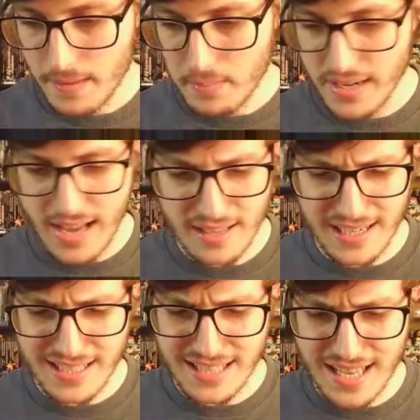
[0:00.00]
But yeah, like
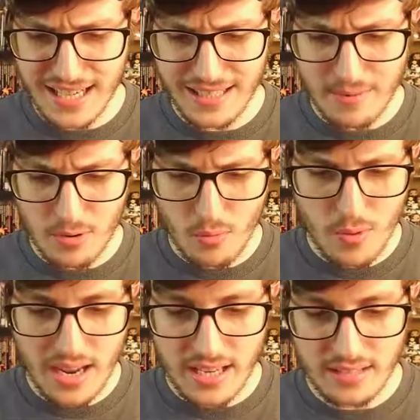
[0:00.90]
I said, I think I'm gonna
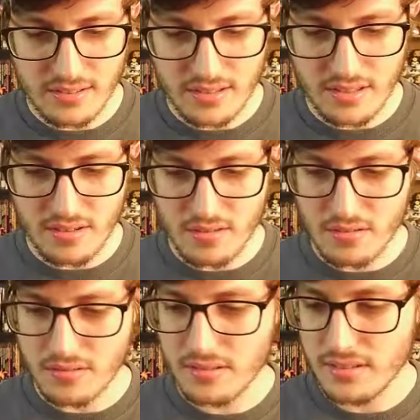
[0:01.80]
wait
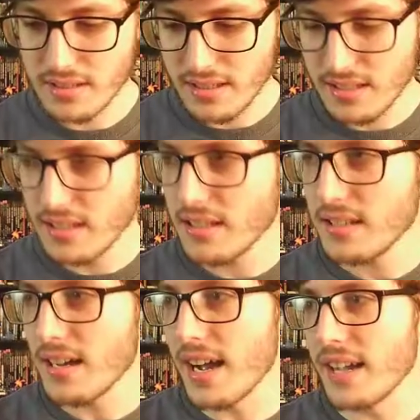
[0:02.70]
until
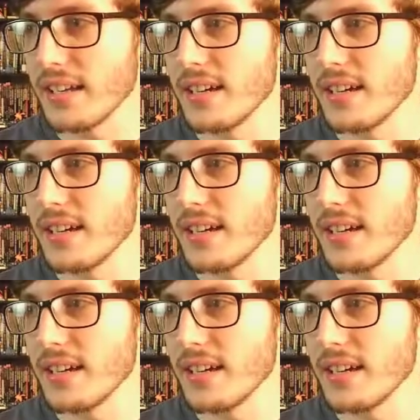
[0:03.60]
I